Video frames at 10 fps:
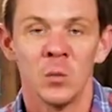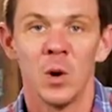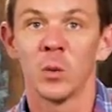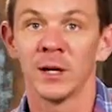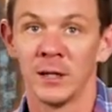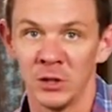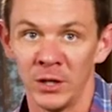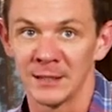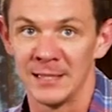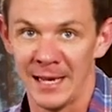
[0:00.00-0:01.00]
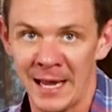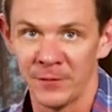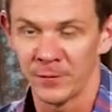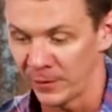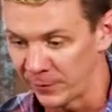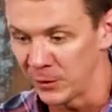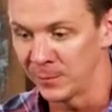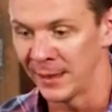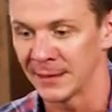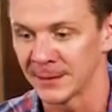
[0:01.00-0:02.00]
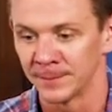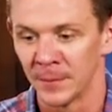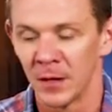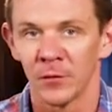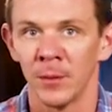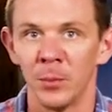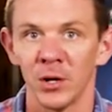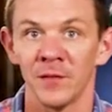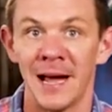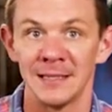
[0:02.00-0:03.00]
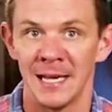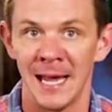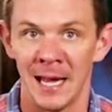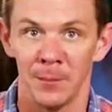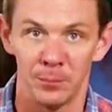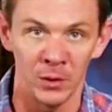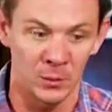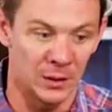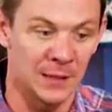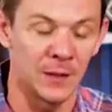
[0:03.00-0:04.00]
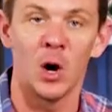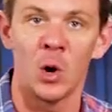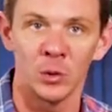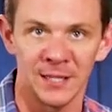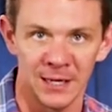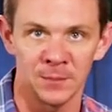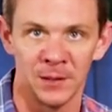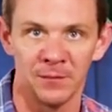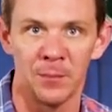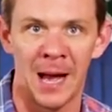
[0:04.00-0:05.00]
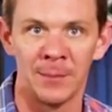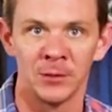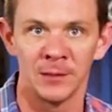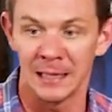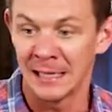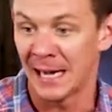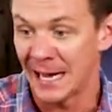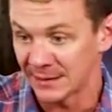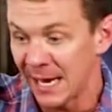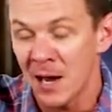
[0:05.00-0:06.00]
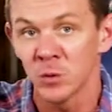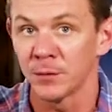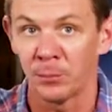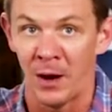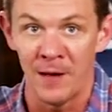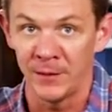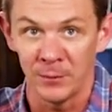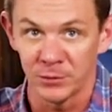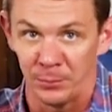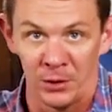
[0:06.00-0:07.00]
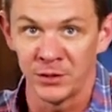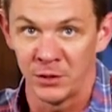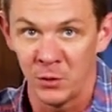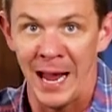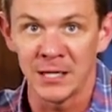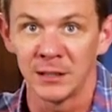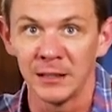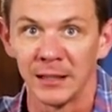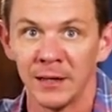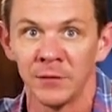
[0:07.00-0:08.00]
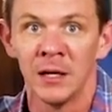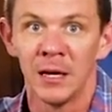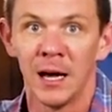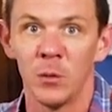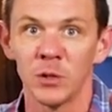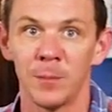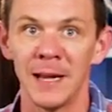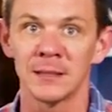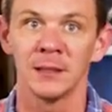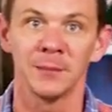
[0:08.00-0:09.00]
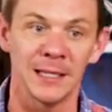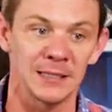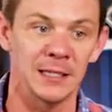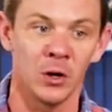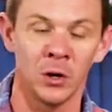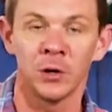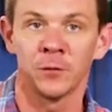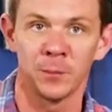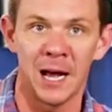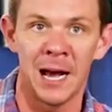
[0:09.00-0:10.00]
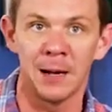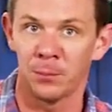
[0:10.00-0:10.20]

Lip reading: Well, we're going to look today for a few minutes from the book of Isaiah, a book in the Old Testament of the Bible. And Isaiah was a prophet. He was a person who actually lived, which basically means he heard from God.